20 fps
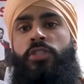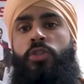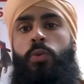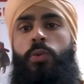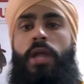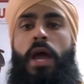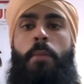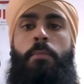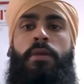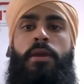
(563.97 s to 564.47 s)
So
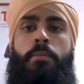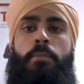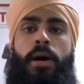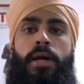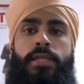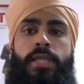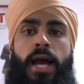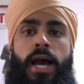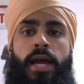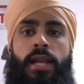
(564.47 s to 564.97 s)
what I mean by
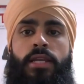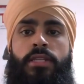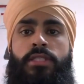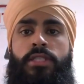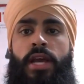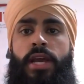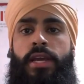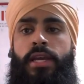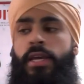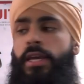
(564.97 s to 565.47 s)
that is
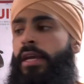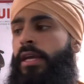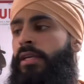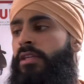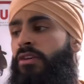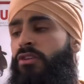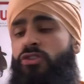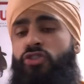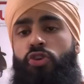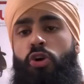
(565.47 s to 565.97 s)
like,
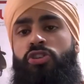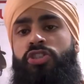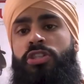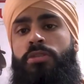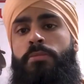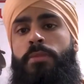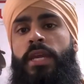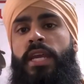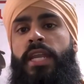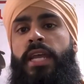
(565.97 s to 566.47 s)
use social
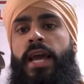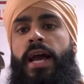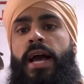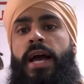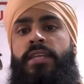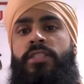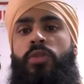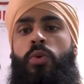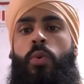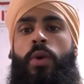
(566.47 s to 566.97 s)
media
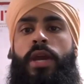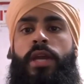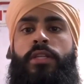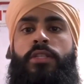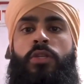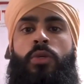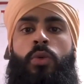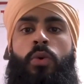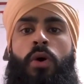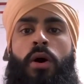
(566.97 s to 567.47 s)
as a way
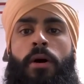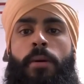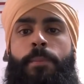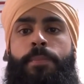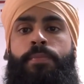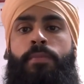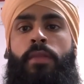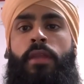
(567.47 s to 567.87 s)
to